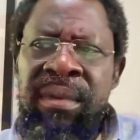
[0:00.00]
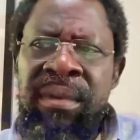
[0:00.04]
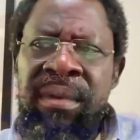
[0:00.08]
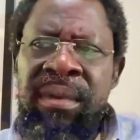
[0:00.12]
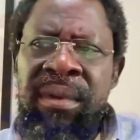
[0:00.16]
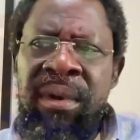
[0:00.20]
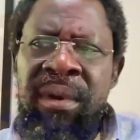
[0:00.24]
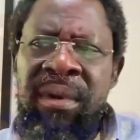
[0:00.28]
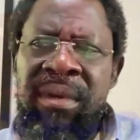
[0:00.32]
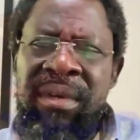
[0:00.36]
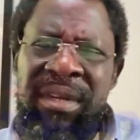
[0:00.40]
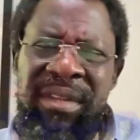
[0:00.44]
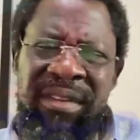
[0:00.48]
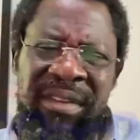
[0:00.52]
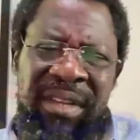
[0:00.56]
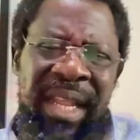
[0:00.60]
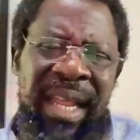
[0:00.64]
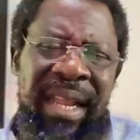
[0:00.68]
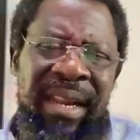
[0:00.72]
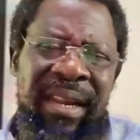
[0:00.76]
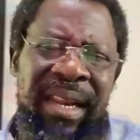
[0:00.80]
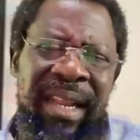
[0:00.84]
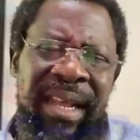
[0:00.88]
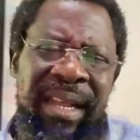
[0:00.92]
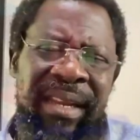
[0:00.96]

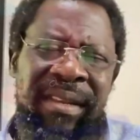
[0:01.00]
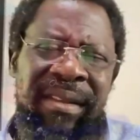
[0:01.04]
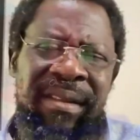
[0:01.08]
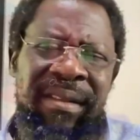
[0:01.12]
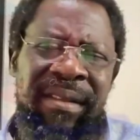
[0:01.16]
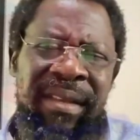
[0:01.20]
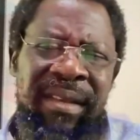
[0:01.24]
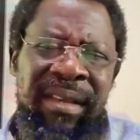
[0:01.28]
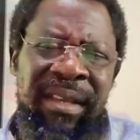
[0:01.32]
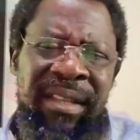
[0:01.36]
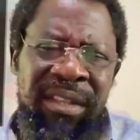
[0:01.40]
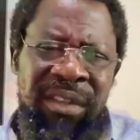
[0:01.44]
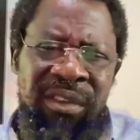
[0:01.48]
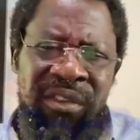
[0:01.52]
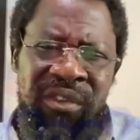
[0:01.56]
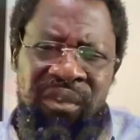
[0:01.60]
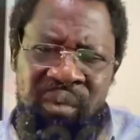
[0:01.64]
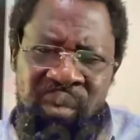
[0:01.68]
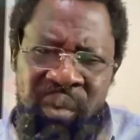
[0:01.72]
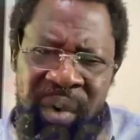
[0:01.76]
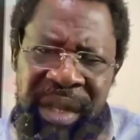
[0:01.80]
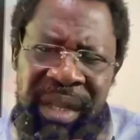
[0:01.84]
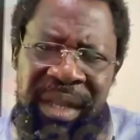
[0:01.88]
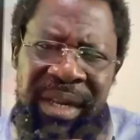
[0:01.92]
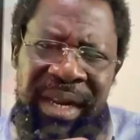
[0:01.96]
understand that it is
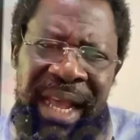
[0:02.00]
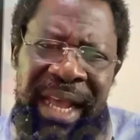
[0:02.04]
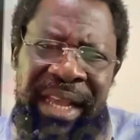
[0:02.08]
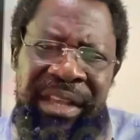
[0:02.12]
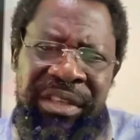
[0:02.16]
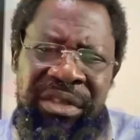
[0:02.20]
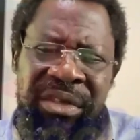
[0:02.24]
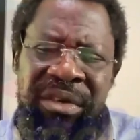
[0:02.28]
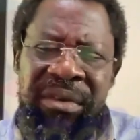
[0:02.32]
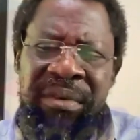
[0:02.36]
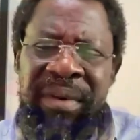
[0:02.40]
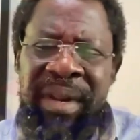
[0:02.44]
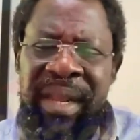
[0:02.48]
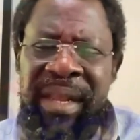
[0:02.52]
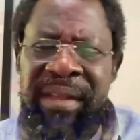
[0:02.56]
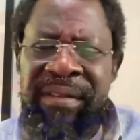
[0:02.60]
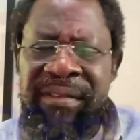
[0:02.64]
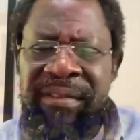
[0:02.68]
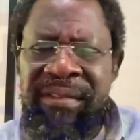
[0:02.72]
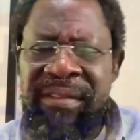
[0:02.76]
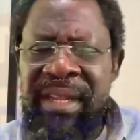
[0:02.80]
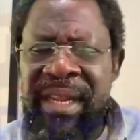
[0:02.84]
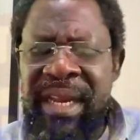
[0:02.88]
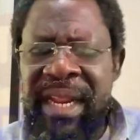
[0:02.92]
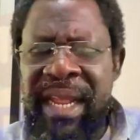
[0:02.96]
we Nigerians
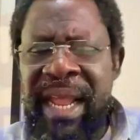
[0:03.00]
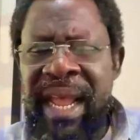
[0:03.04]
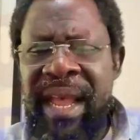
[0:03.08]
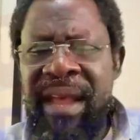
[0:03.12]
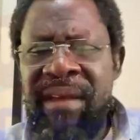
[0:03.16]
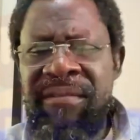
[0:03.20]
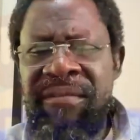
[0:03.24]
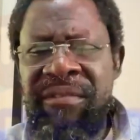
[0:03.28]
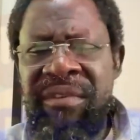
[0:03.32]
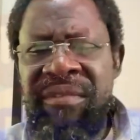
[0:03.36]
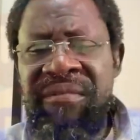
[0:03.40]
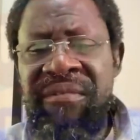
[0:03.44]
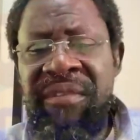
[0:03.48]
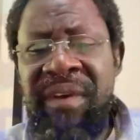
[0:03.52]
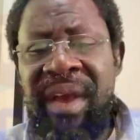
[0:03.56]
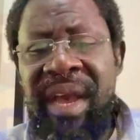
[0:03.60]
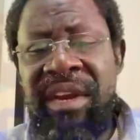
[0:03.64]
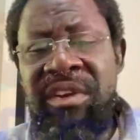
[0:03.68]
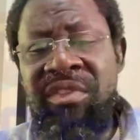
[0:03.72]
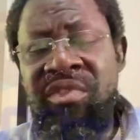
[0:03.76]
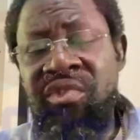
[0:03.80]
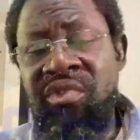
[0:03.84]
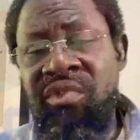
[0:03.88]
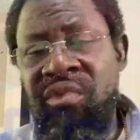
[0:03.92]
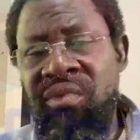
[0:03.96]
that I have
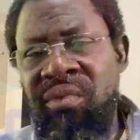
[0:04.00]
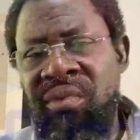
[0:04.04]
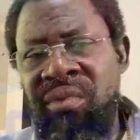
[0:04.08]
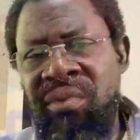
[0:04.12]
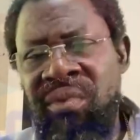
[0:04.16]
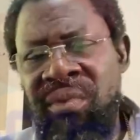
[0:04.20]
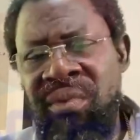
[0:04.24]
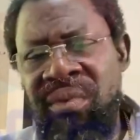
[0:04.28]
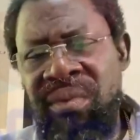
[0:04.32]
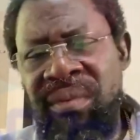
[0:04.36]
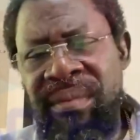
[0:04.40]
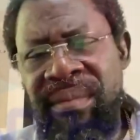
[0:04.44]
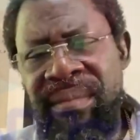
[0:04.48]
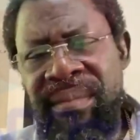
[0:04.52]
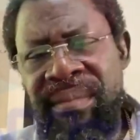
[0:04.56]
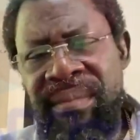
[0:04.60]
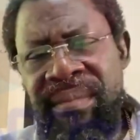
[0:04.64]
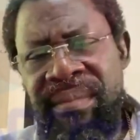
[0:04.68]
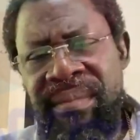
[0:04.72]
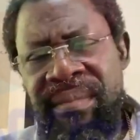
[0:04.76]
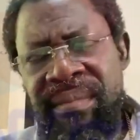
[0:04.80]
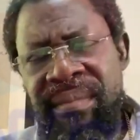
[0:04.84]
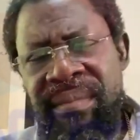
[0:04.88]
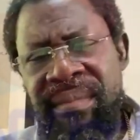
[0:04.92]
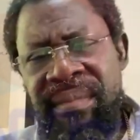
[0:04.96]
referred to
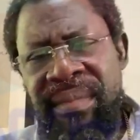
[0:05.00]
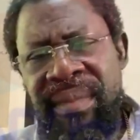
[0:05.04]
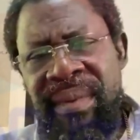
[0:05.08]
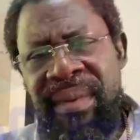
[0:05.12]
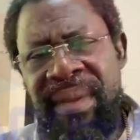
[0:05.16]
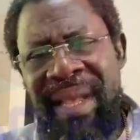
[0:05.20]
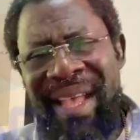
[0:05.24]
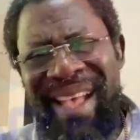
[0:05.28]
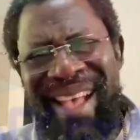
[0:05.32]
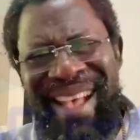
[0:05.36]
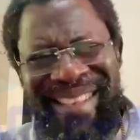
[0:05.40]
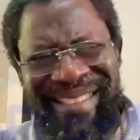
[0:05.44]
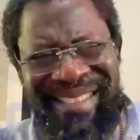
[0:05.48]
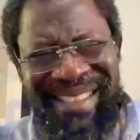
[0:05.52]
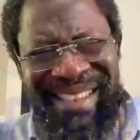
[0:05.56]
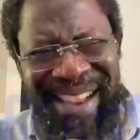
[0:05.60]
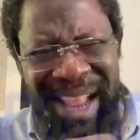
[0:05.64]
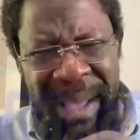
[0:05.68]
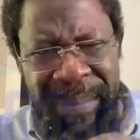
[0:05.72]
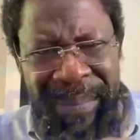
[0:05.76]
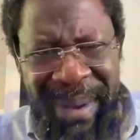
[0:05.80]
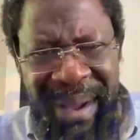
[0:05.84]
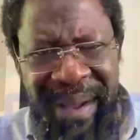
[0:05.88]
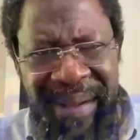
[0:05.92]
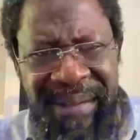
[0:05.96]
as
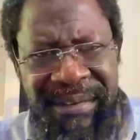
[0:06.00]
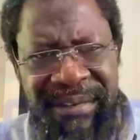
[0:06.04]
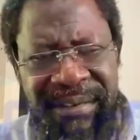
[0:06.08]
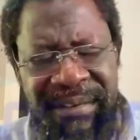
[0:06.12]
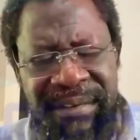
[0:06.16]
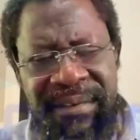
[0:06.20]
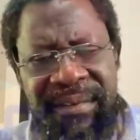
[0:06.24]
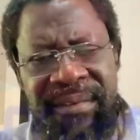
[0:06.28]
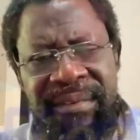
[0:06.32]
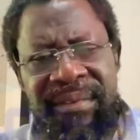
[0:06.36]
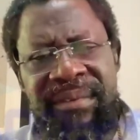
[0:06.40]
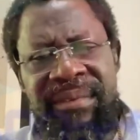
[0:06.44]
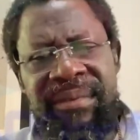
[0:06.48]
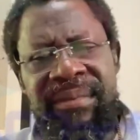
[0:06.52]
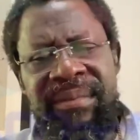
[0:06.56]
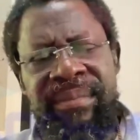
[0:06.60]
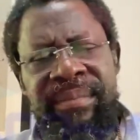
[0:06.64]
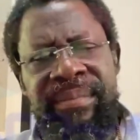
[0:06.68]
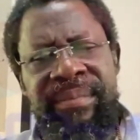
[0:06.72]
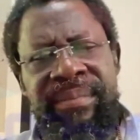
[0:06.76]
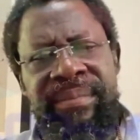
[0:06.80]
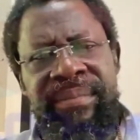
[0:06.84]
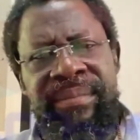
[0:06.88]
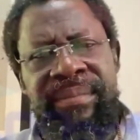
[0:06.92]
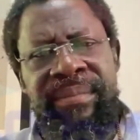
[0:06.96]
lepers.
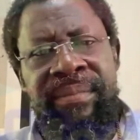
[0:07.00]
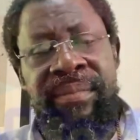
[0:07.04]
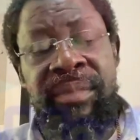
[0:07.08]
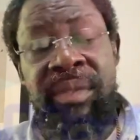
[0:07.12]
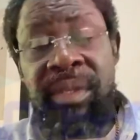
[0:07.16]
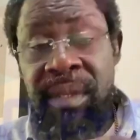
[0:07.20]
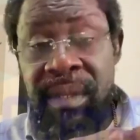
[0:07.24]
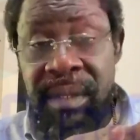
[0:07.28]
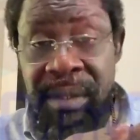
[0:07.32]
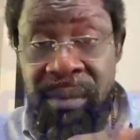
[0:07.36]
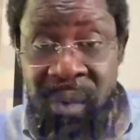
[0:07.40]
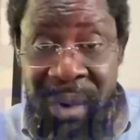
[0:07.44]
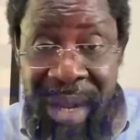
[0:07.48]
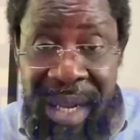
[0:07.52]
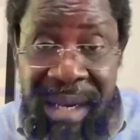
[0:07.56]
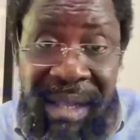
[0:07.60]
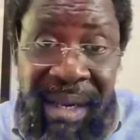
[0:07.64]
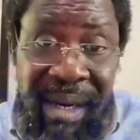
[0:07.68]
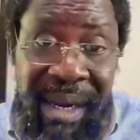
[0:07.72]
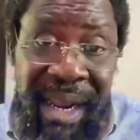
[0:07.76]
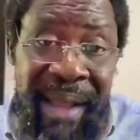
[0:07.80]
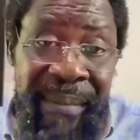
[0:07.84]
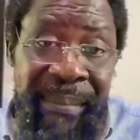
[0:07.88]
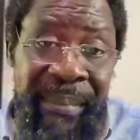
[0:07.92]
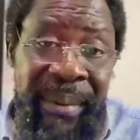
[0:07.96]
We're the
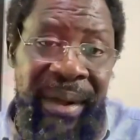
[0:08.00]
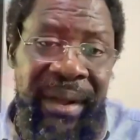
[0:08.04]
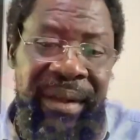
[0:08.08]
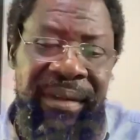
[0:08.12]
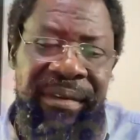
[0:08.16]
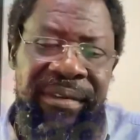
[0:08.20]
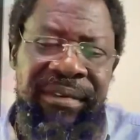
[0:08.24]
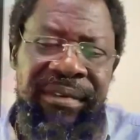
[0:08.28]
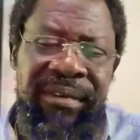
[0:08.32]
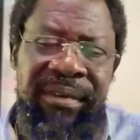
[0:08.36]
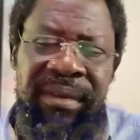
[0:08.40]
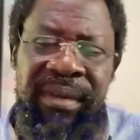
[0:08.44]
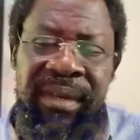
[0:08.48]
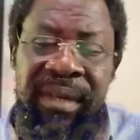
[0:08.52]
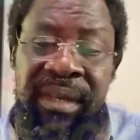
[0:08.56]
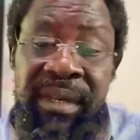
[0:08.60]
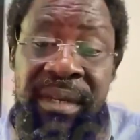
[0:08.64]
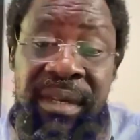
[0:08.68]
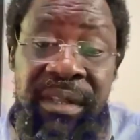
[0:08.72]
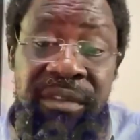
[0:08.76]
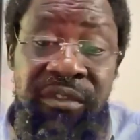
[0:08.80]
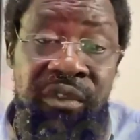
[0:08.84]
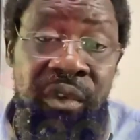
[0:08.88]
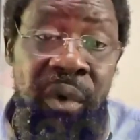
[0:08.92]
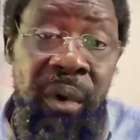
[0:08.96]
lepers in the
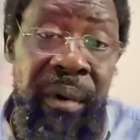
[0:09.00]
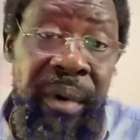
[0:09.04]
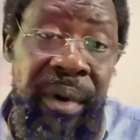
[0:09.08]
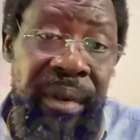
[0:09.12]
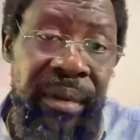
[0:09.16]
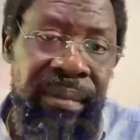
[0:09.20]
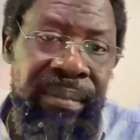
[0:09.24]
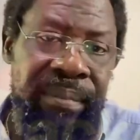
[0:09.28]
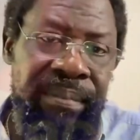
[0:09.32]
story.